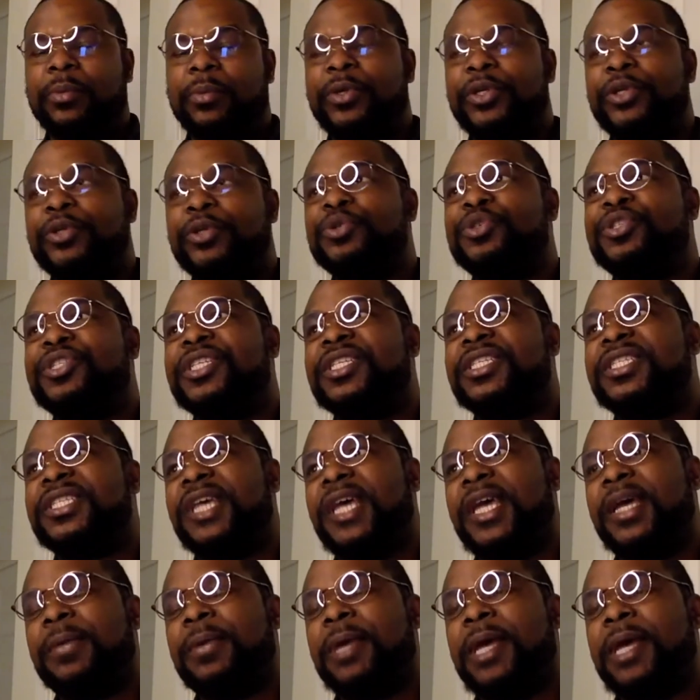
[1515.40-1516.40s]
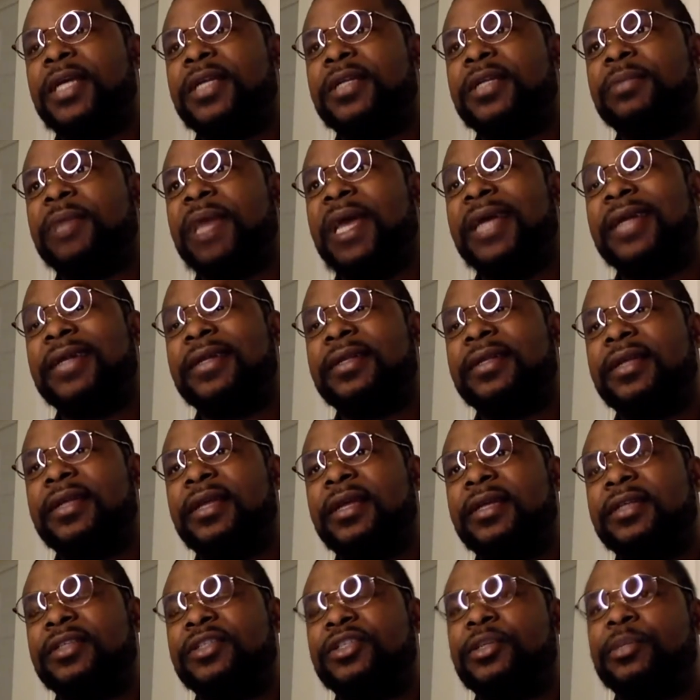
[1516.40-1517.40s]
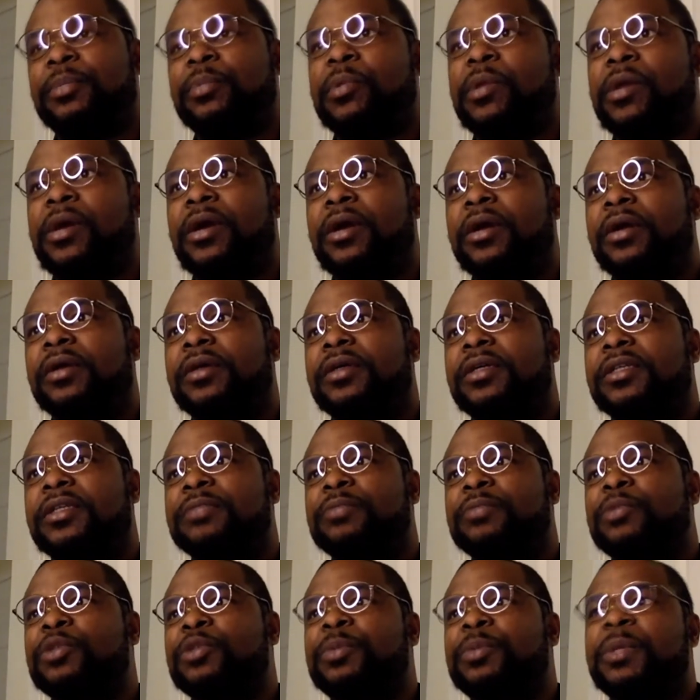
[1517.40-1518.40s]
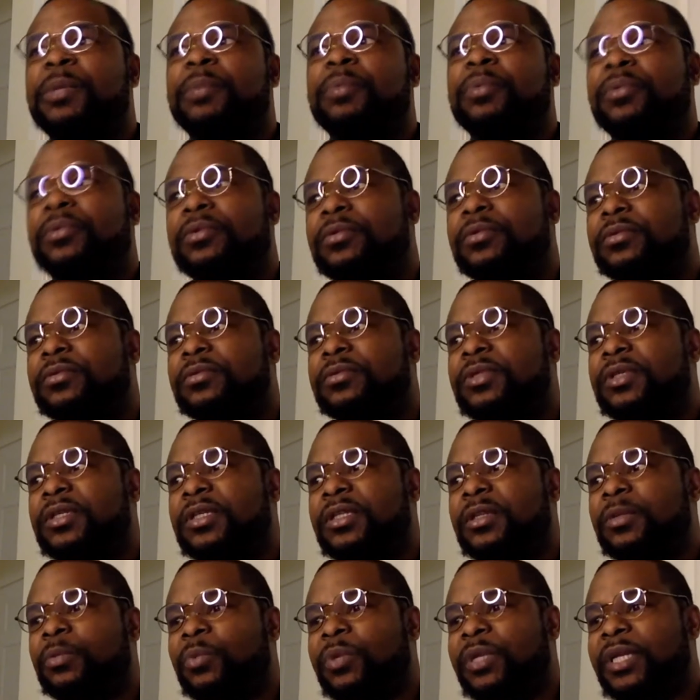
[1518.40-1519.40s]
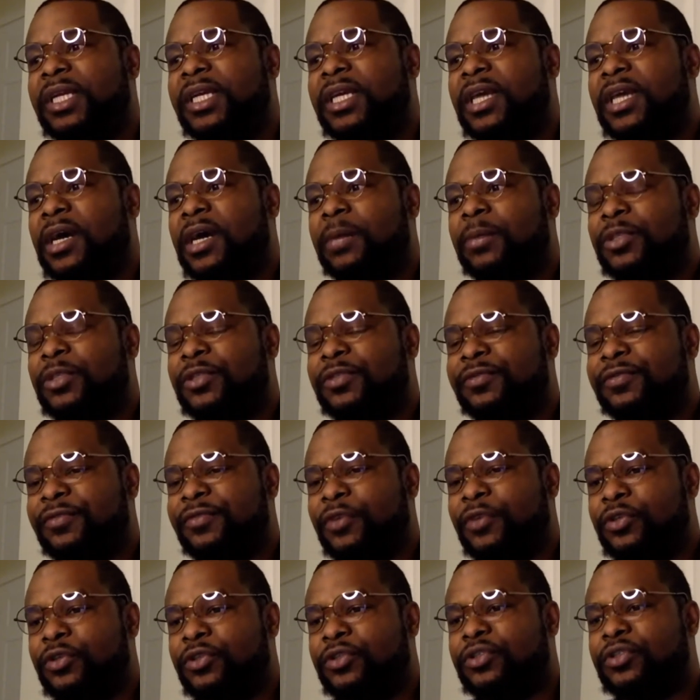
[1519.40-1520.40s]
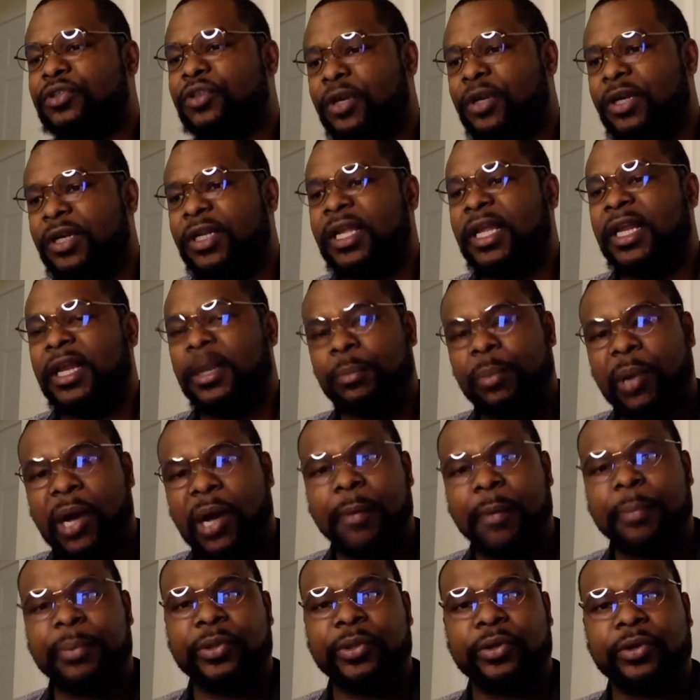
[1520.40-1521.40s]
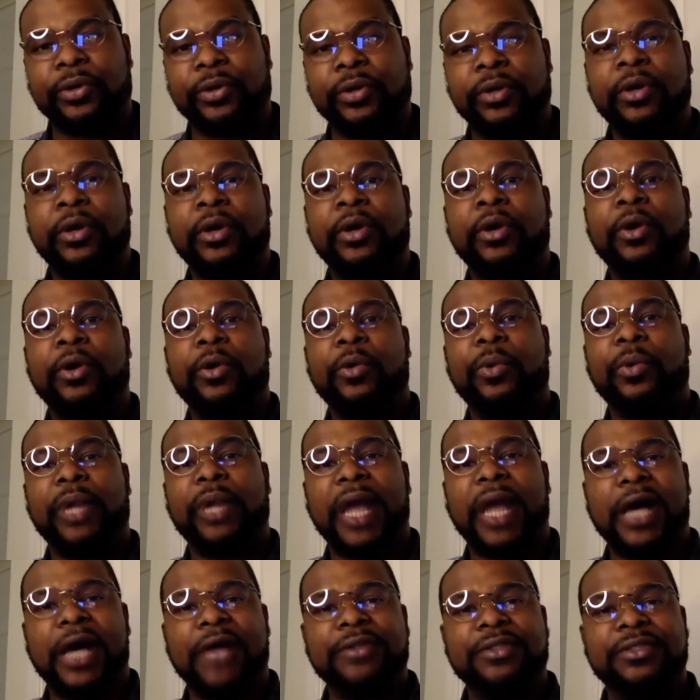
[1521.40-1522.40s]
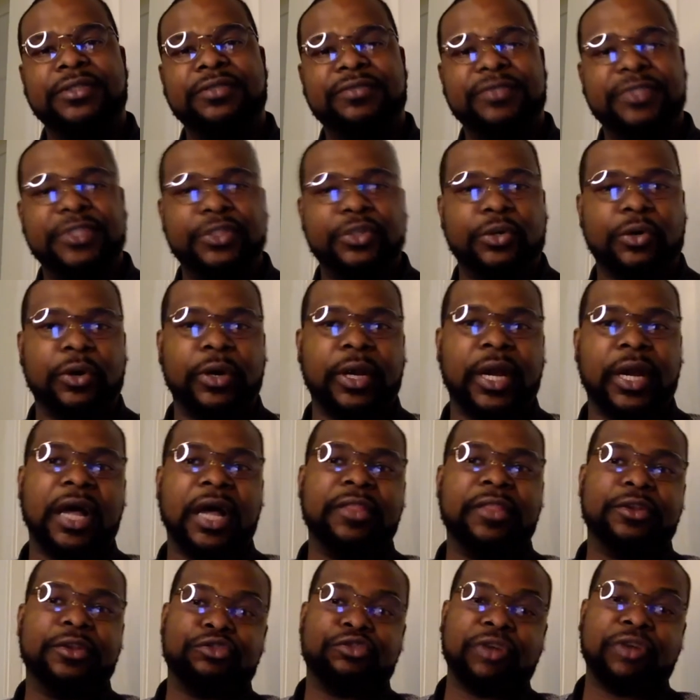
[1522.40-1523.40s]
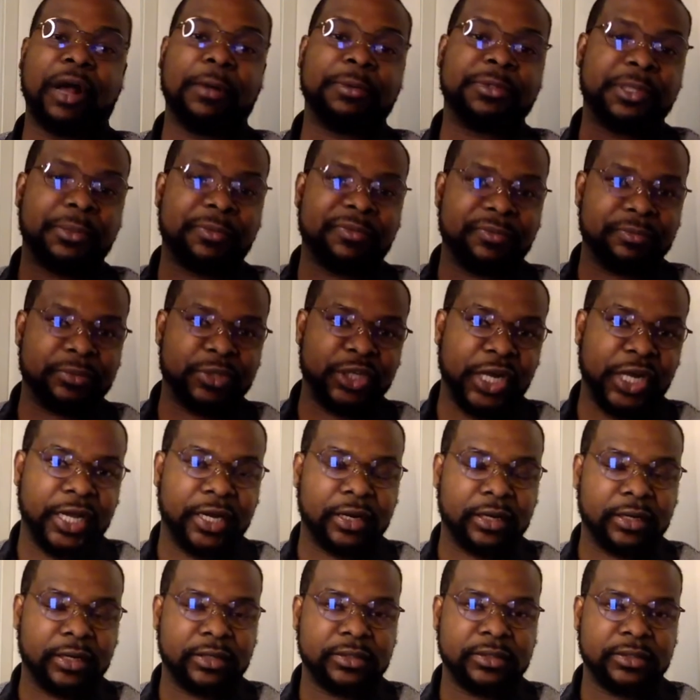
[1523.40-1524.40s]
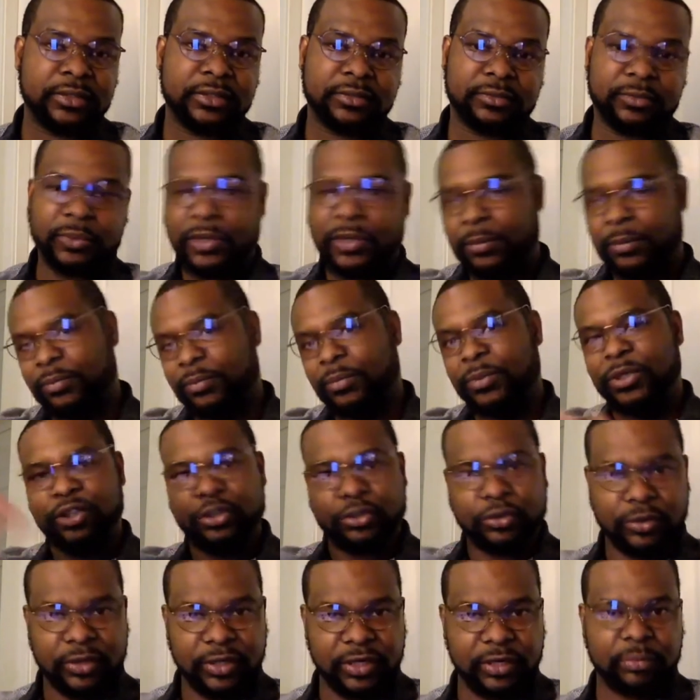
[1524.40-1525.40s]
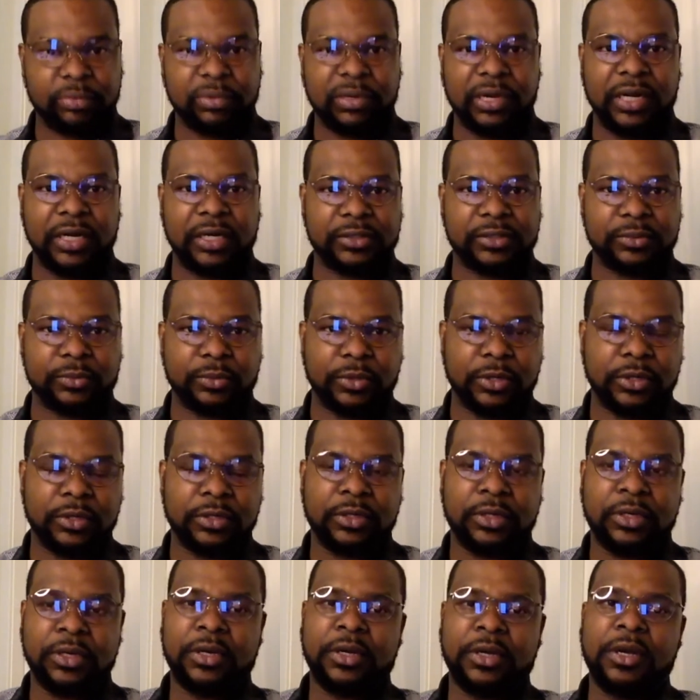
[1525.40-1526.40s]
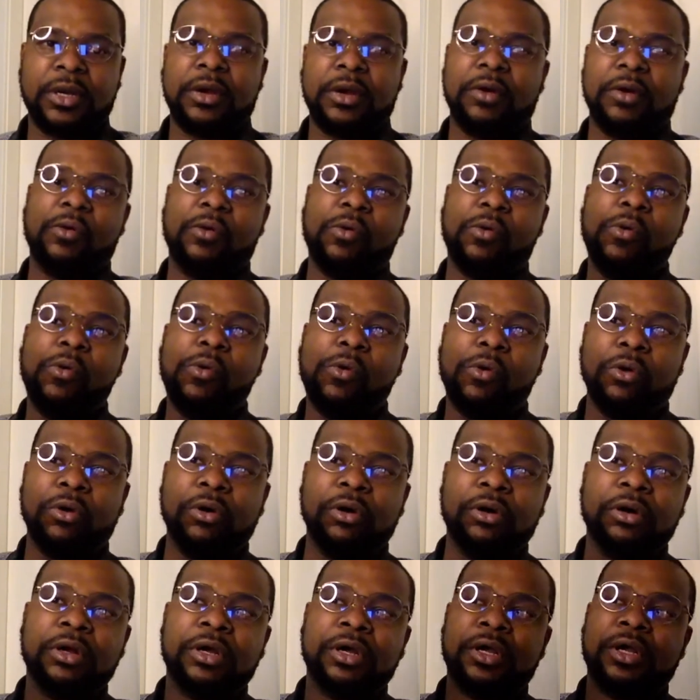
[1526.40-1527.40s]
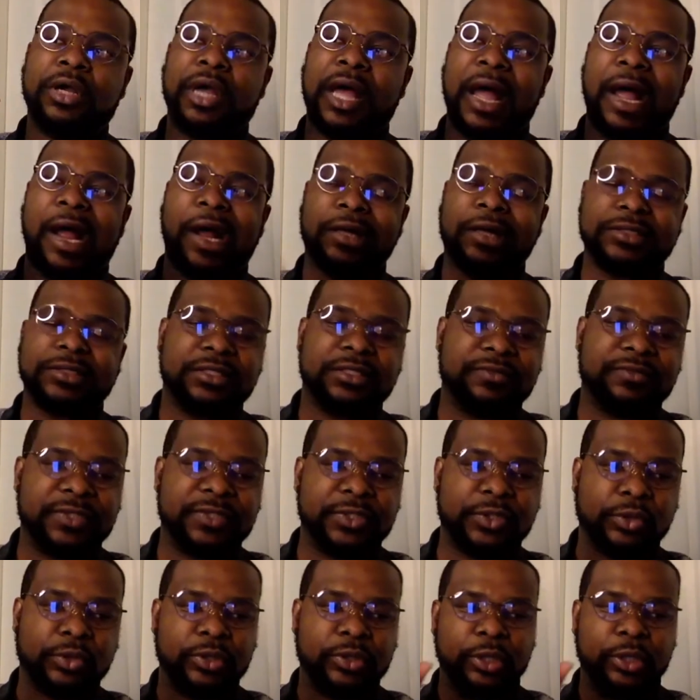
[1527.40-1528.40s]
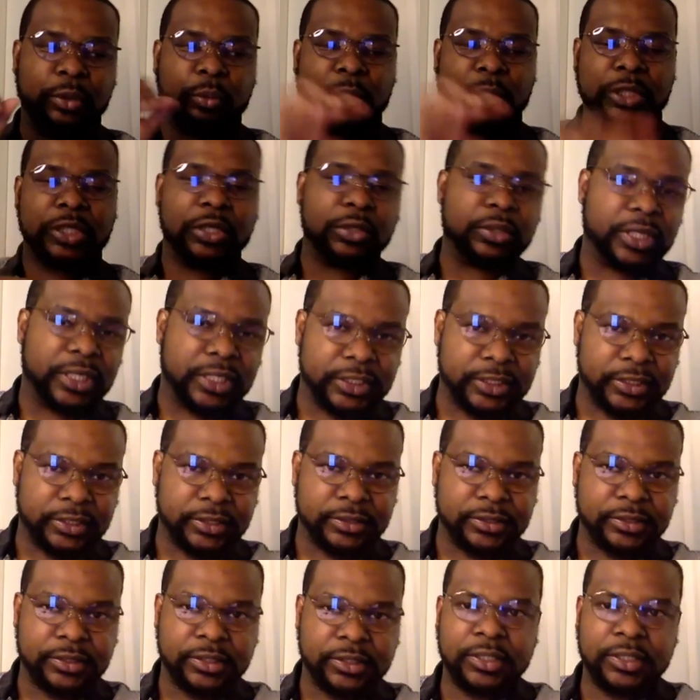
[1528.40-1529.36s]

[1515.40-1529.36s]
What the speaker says: we used to say back in the day in Shipwire, because most people, when e-commerce first started getting popular, would house inventory either drop ship from China, where majority of products were, or house inventory in one location,